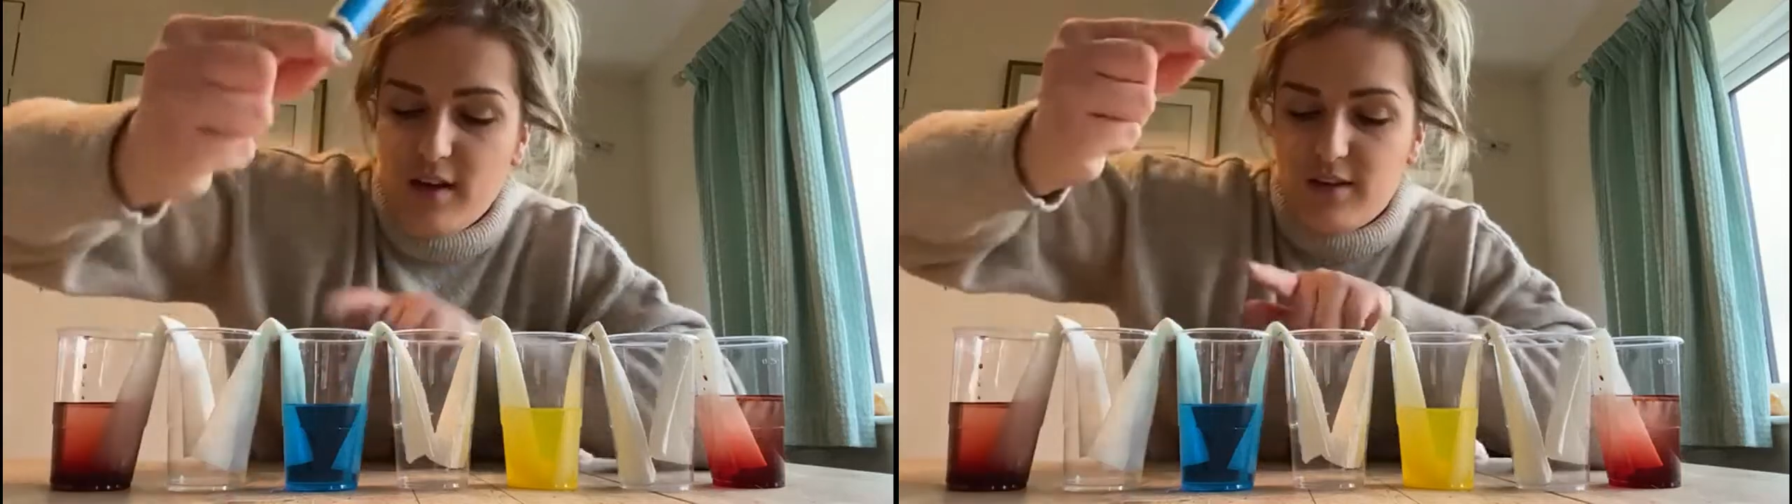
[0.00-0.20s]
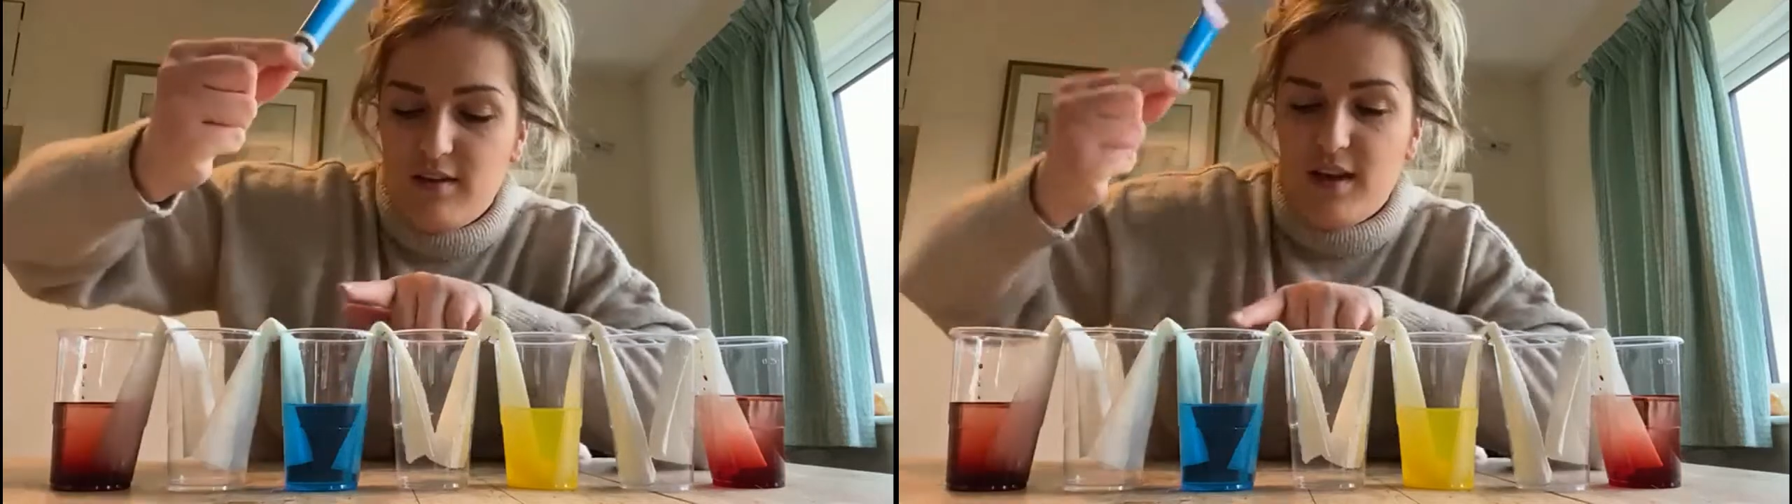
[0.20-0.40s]

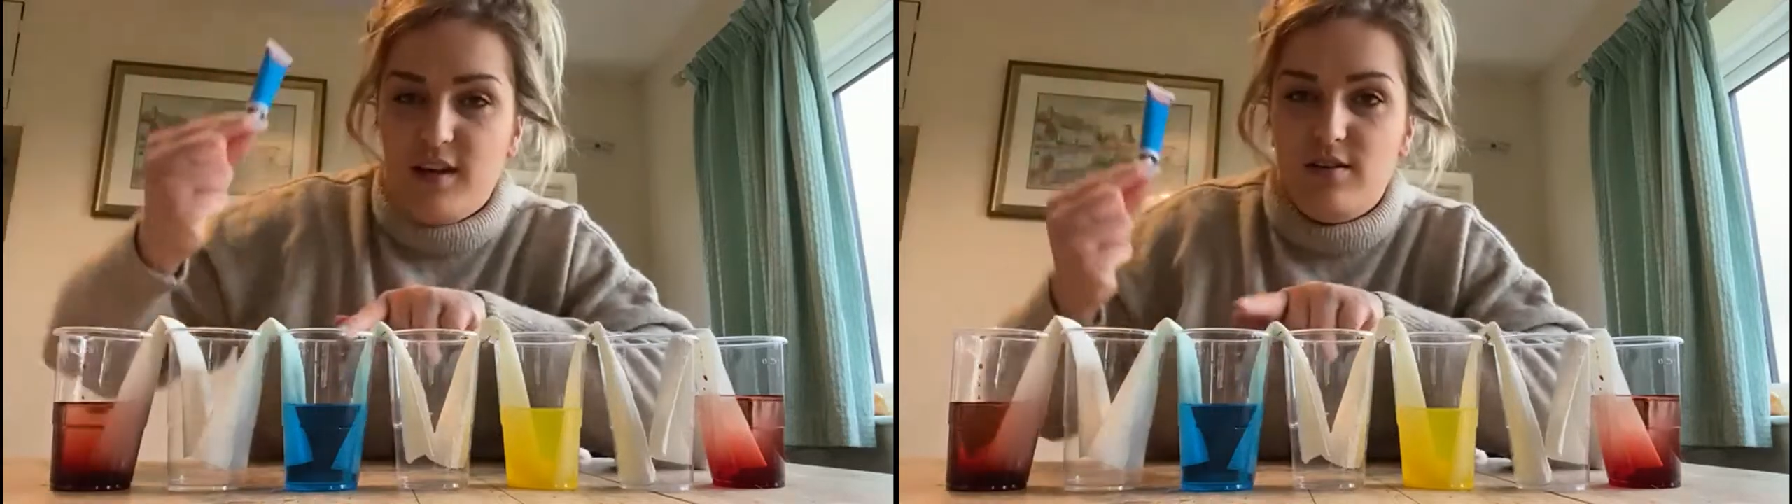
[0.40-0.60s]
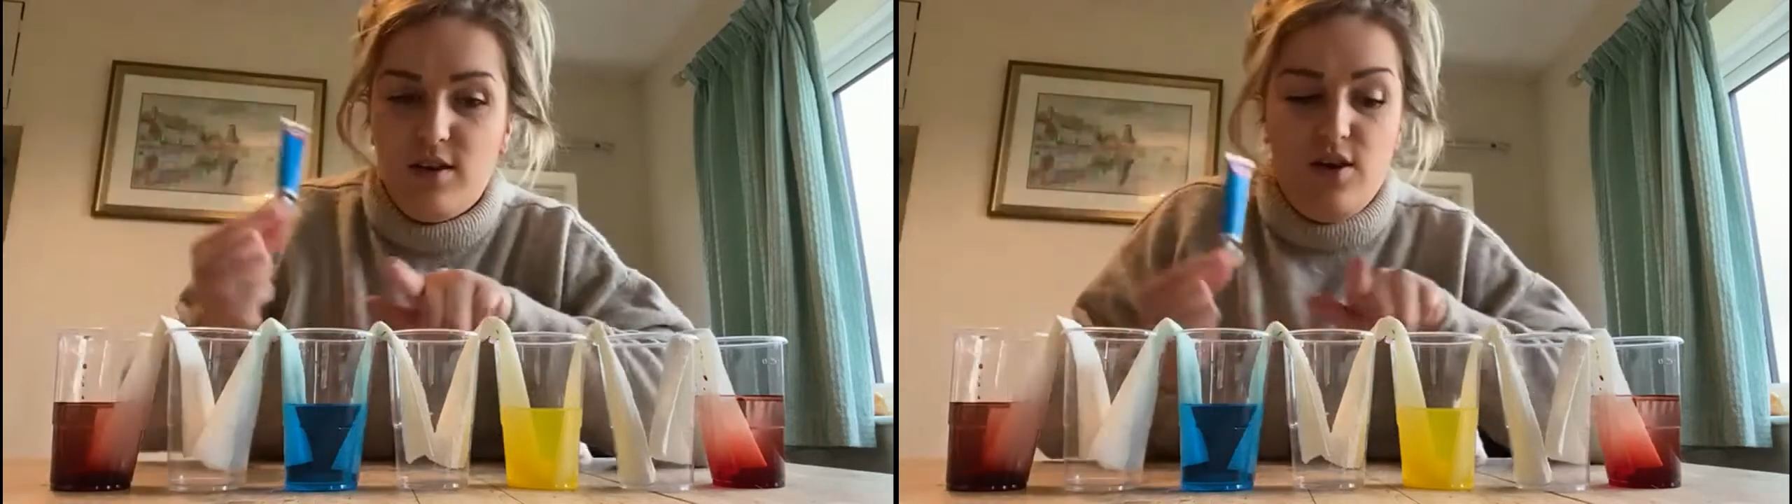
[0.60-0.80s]
So
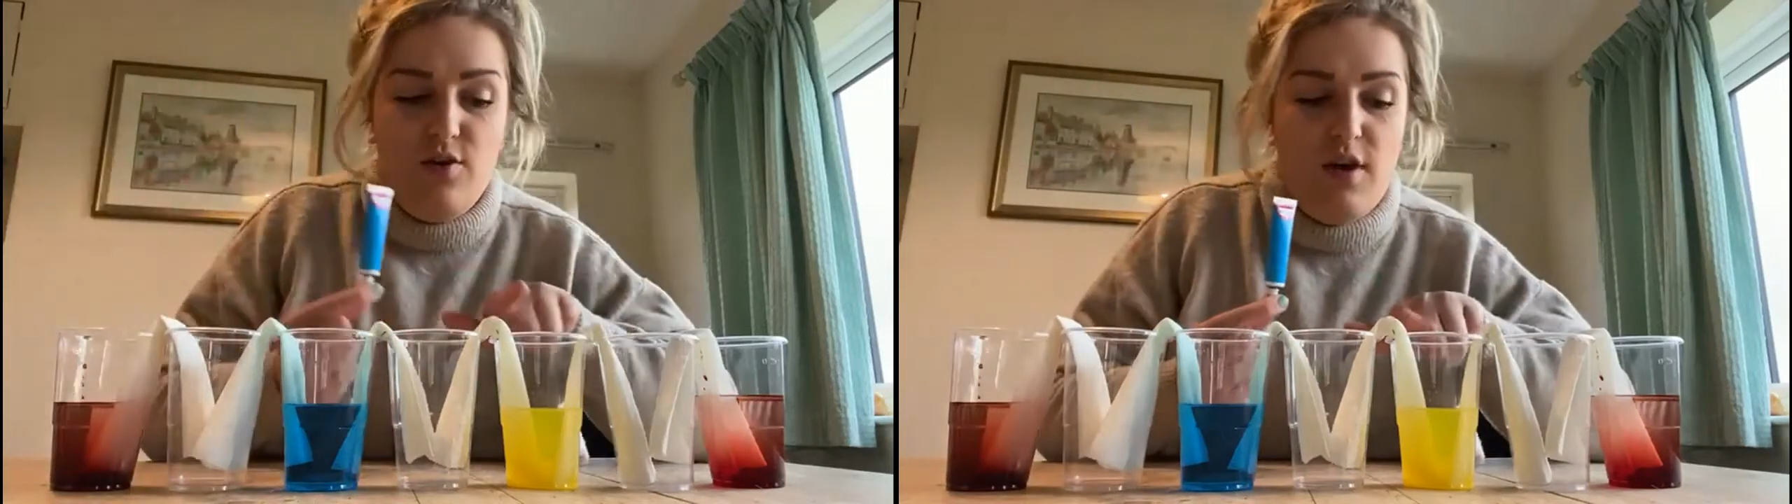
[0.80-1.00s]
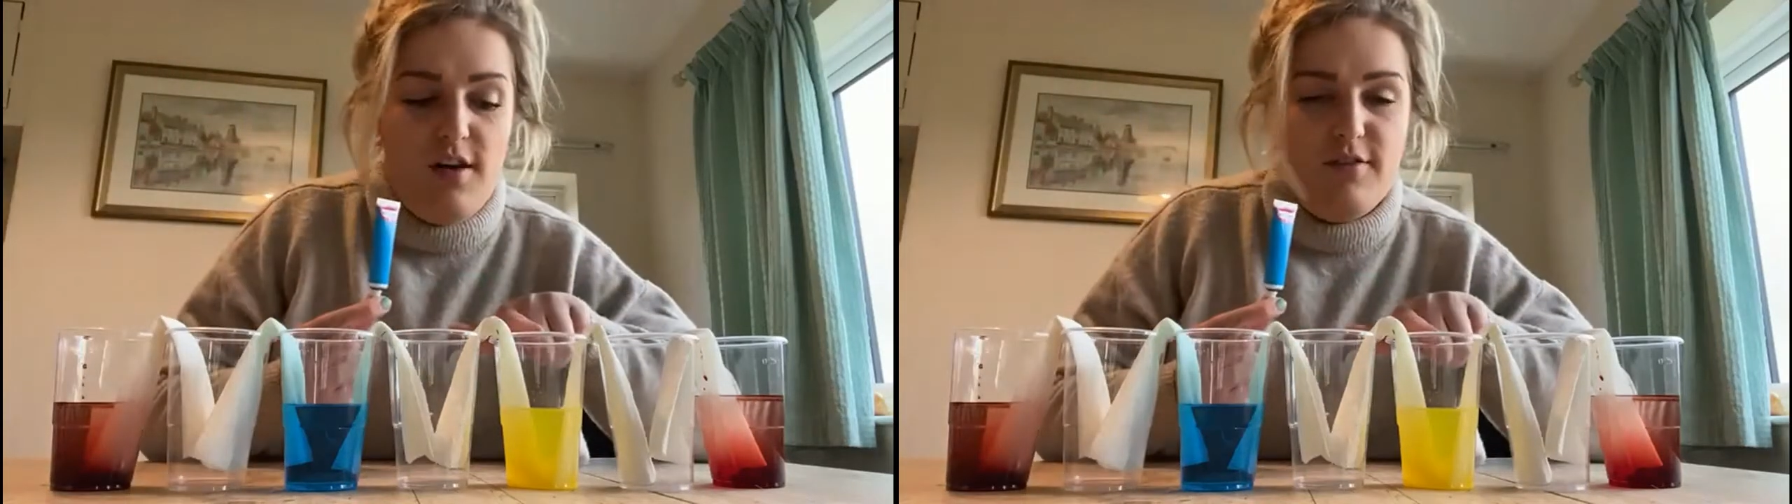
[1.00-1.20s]
these
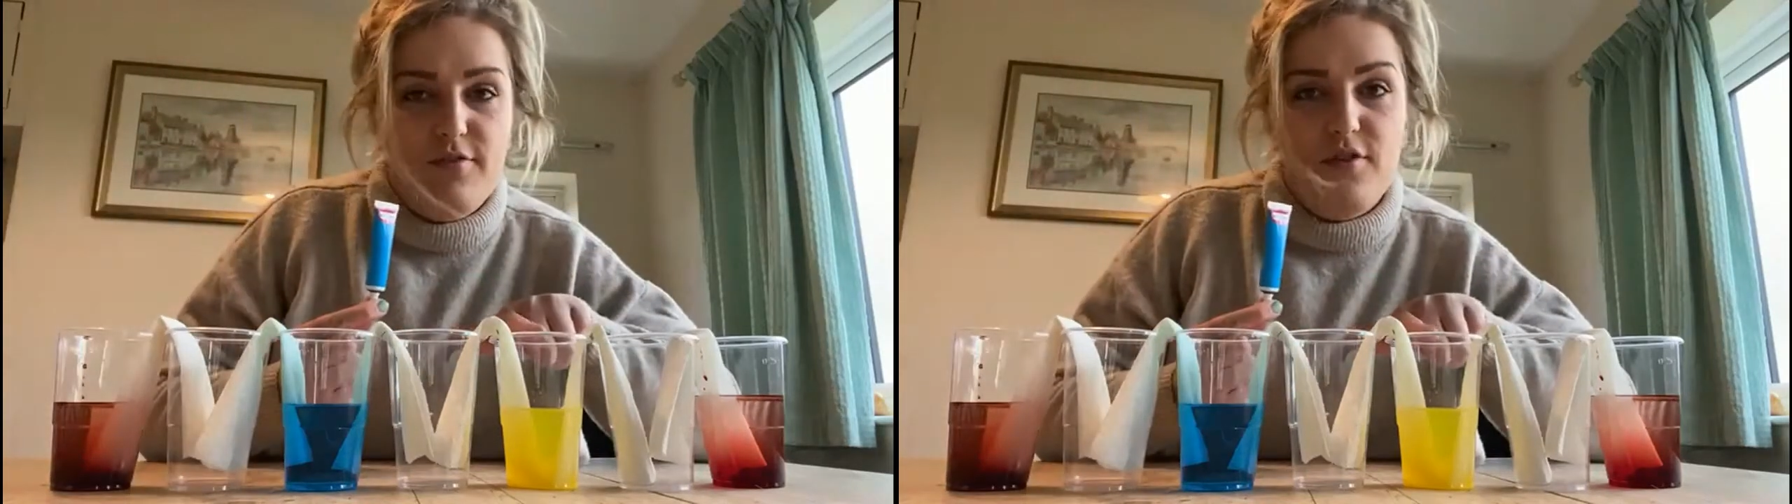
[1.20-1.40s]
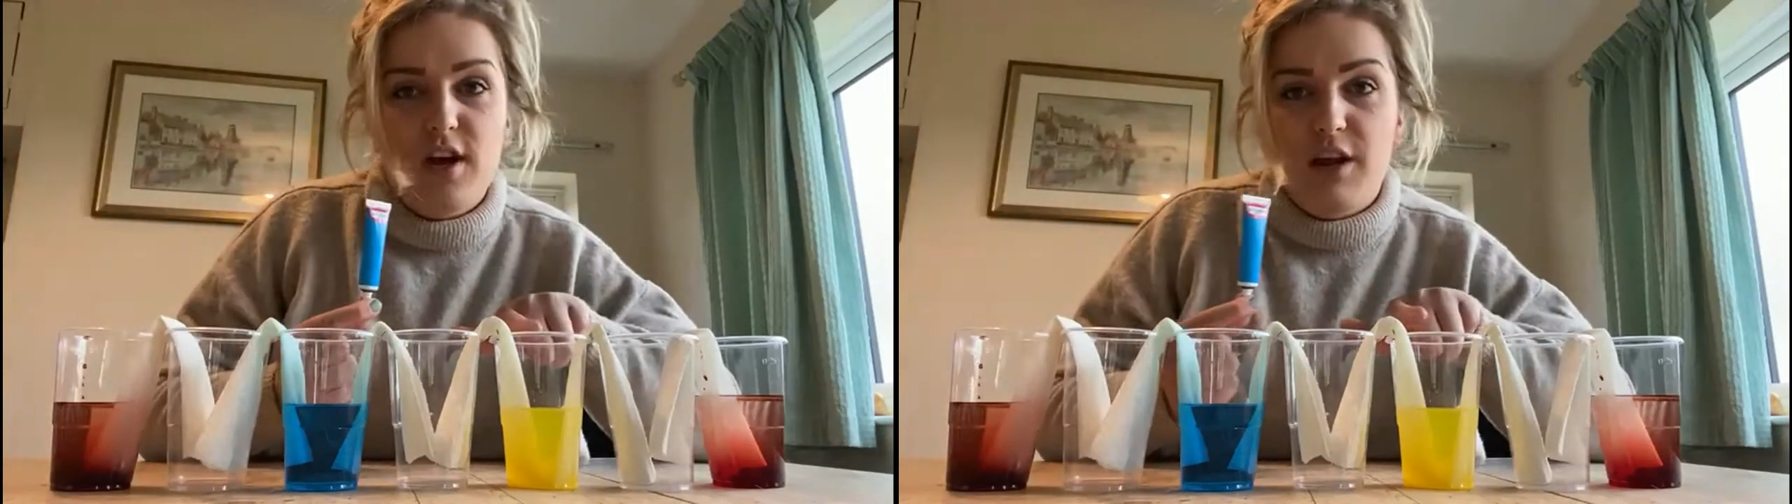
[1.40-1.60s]
two are the
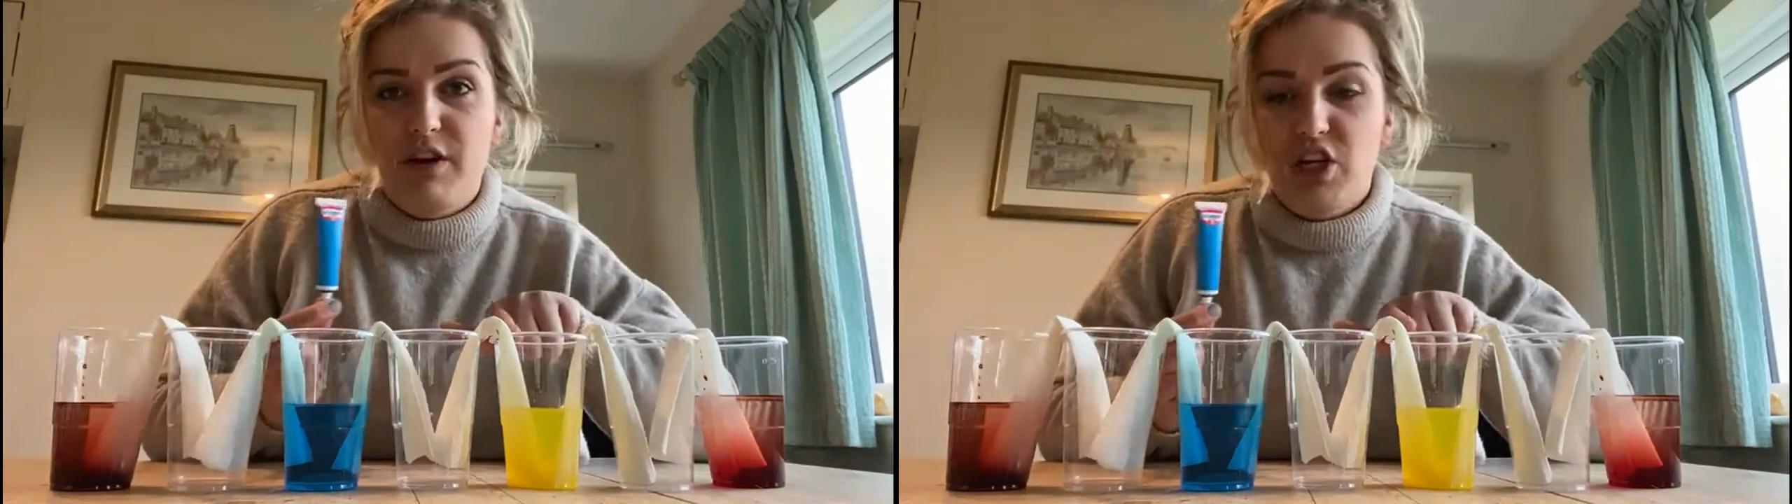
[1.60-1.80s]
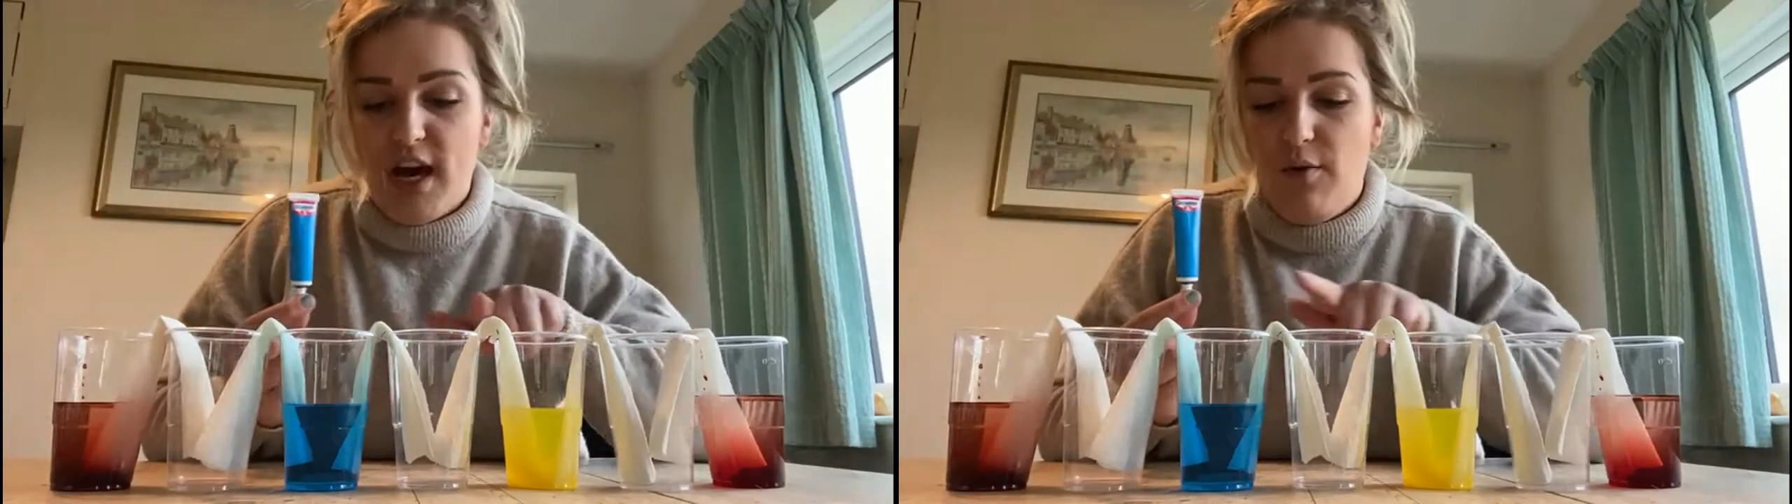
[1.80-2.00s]
food
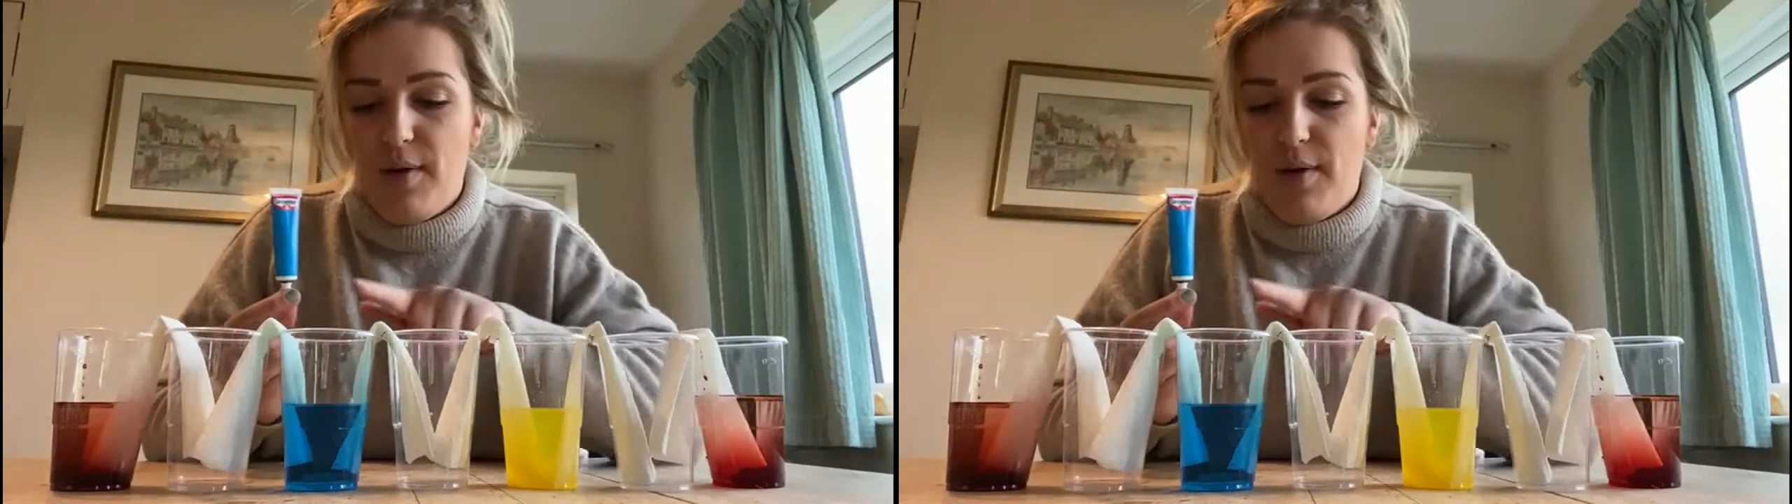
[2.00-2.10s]
colouring gel,